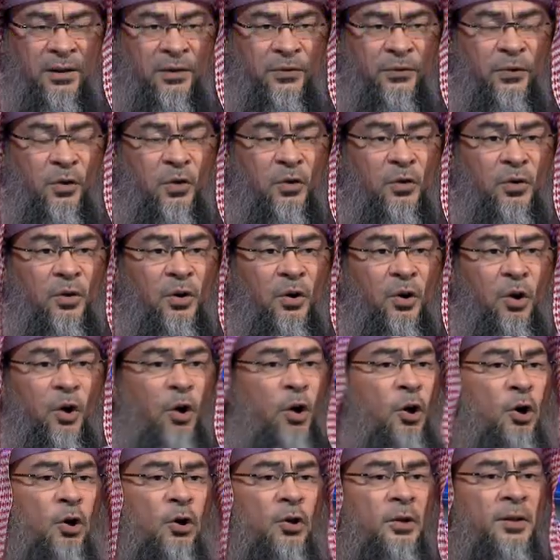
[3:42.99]
for
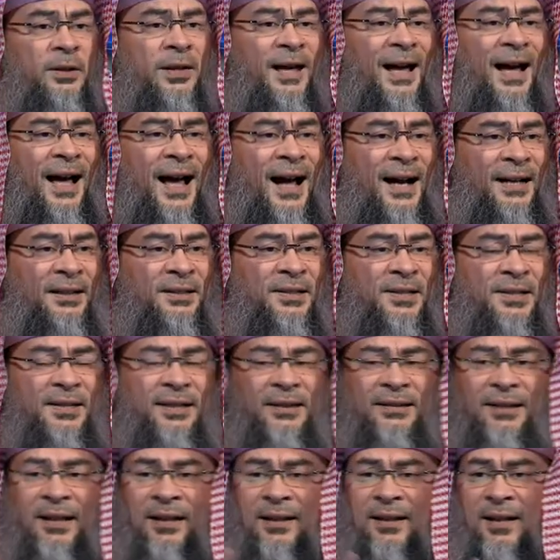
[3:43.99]
all the acts
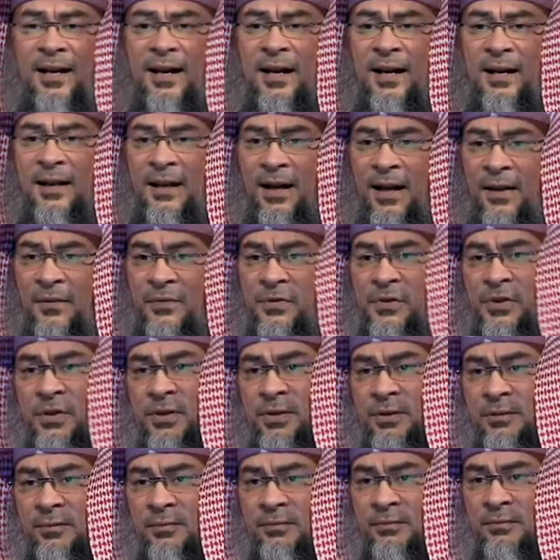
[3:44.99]
that Allah
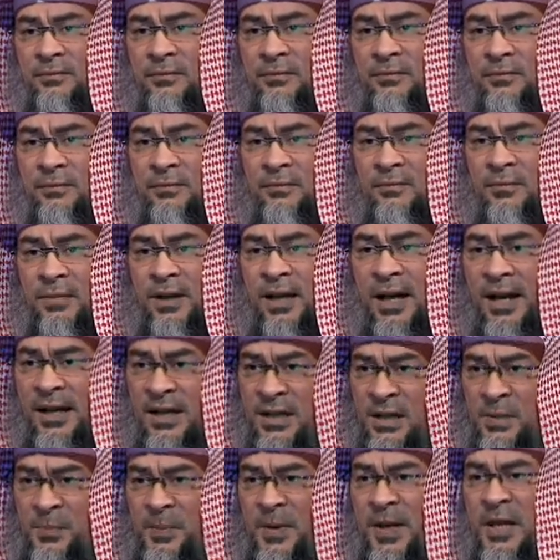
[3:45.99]
loves
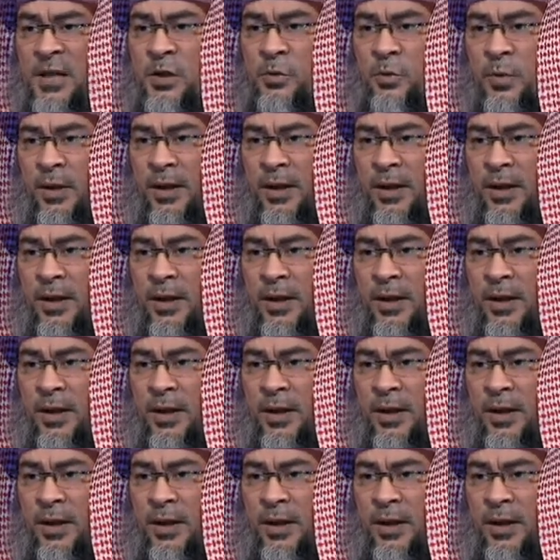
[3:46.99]
and is pleased